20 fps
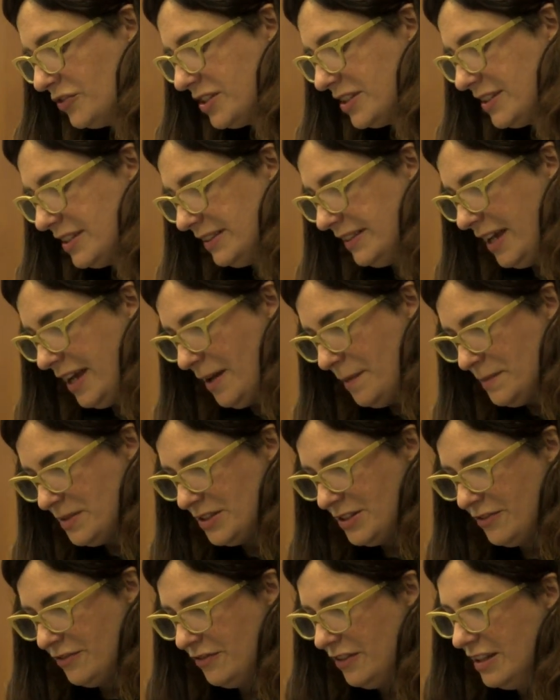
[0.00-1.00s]
to the lamb's
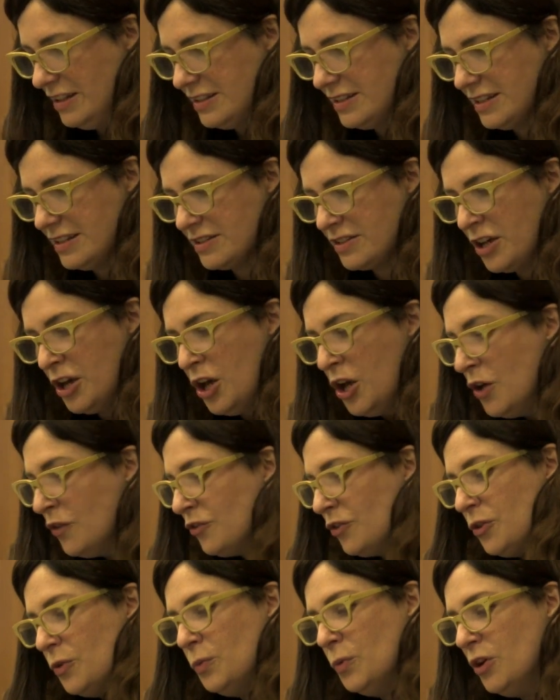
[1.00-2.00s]
defenses.
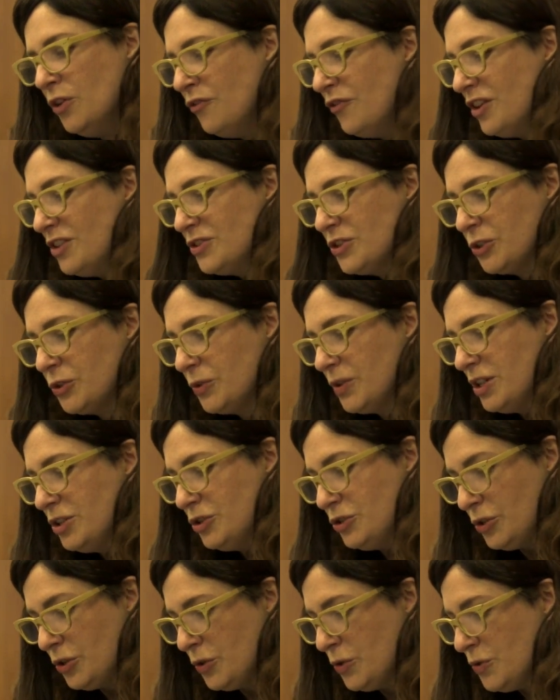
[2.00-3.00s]
For the wolf is a
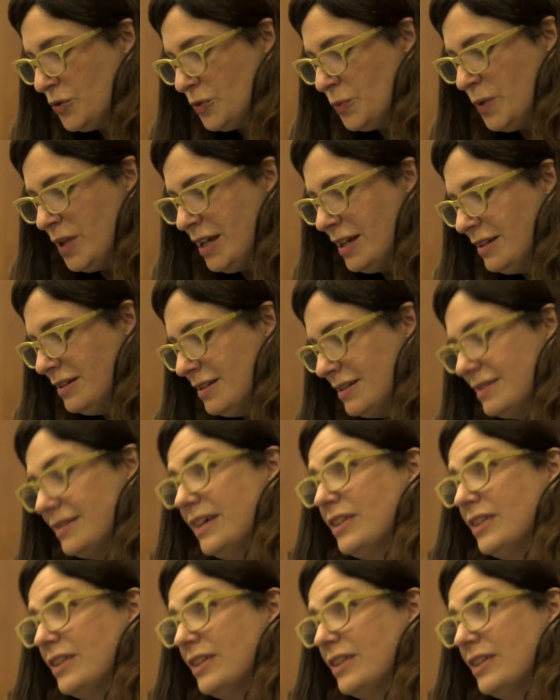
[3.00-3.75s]
creature whose weakness,